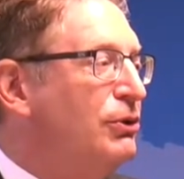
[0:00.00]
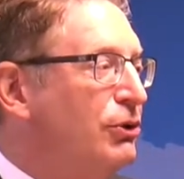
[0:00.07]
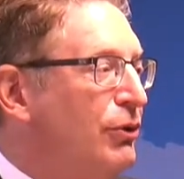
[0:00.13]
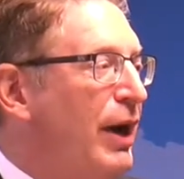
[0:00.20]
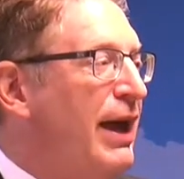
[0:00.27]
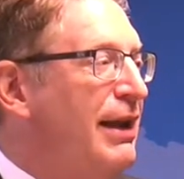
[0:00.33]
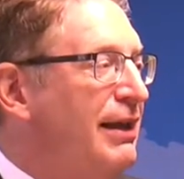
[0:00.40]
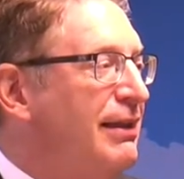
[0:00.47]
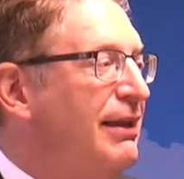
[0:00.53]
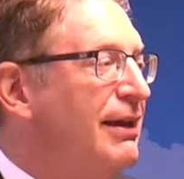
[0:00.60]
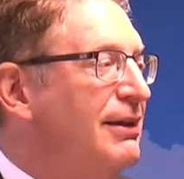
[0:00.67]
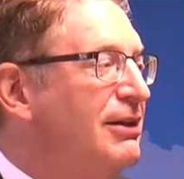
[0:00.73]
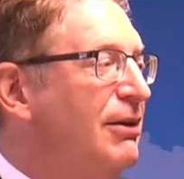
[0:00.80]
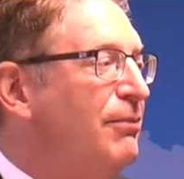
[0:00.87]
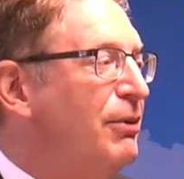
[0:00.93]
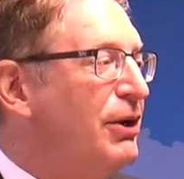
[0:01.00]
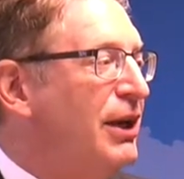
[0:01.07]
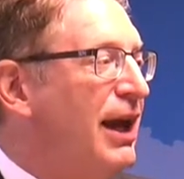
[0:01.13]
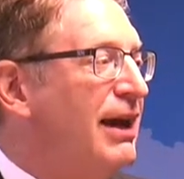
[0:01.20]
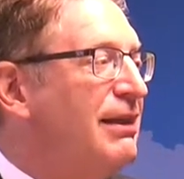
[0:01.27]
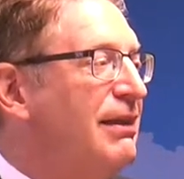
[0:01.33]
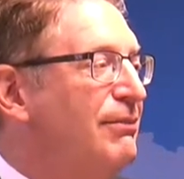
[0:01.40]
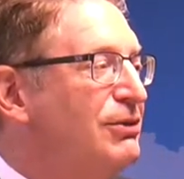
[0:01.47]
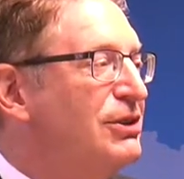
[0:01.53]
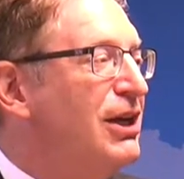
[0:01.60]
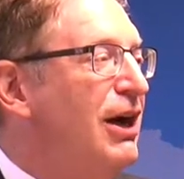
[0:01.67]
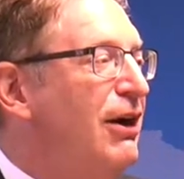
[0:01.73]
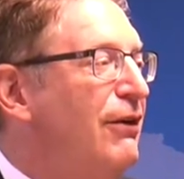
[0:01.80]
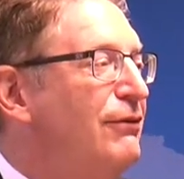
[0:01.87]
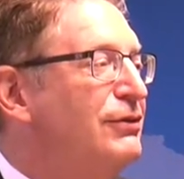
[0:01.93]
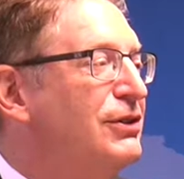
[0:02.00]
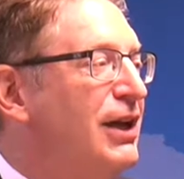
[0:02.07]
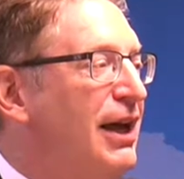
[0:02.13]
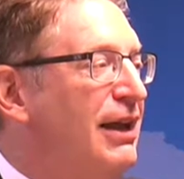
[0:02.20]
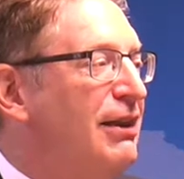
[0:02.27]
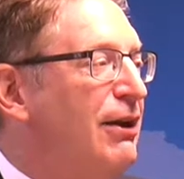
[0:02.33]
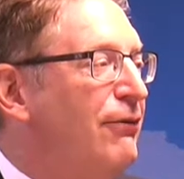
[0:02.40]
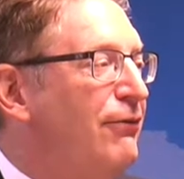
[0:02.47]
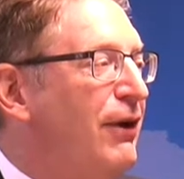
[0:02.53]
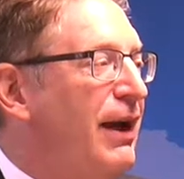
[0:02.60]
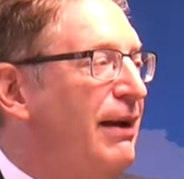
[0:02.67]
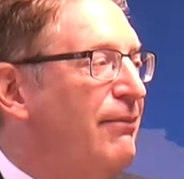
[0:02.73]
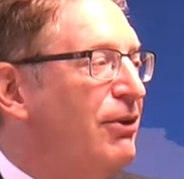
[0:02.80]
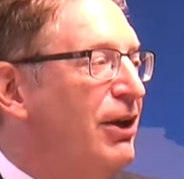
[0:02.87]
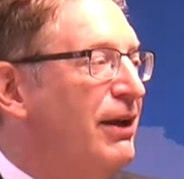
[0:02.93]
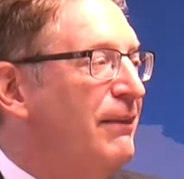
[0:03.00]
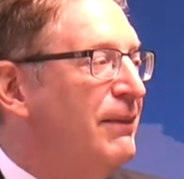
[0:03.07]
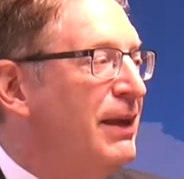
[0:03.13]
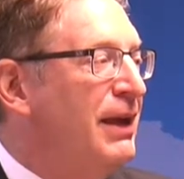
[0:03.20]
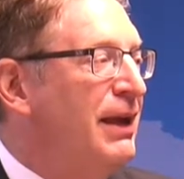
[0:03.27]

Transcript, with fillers: do anything to protect themselves and their family.